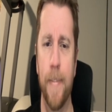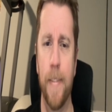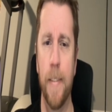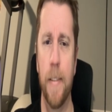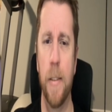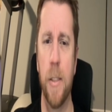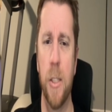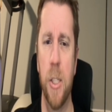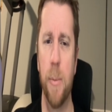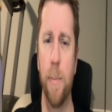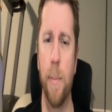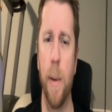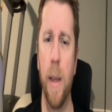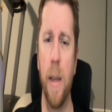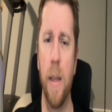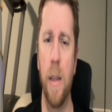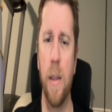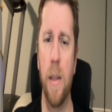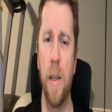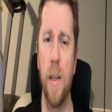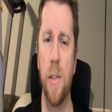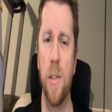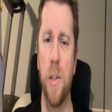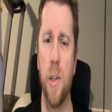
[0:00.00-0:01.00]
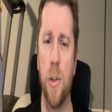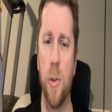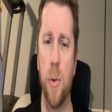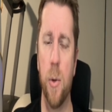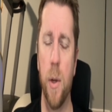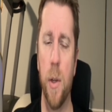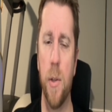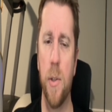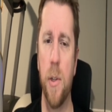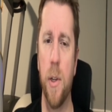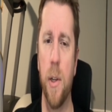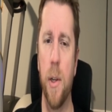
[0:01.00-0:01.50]
Spike Lee is
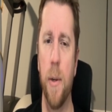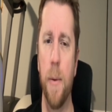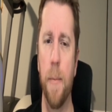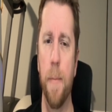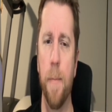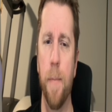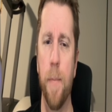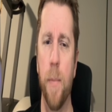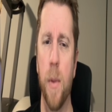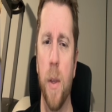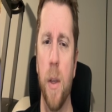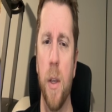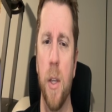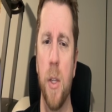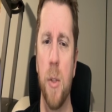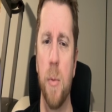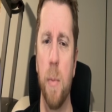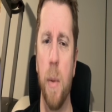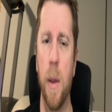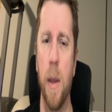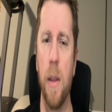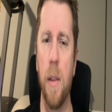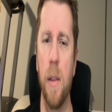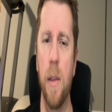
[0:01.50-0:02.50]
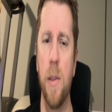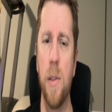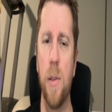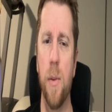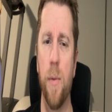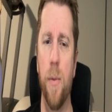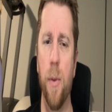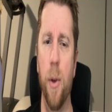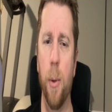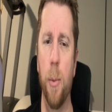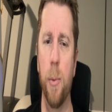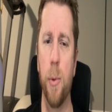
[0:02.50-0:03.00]
interesting. Spike Lee is a
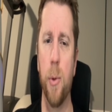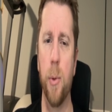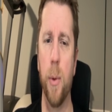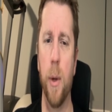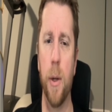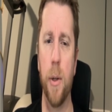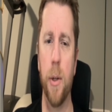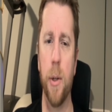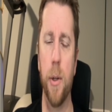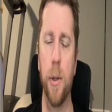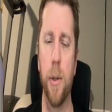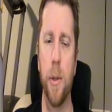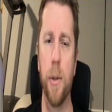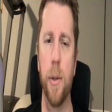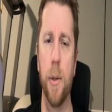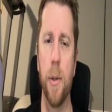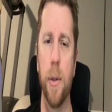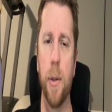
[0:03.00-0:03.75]
film director.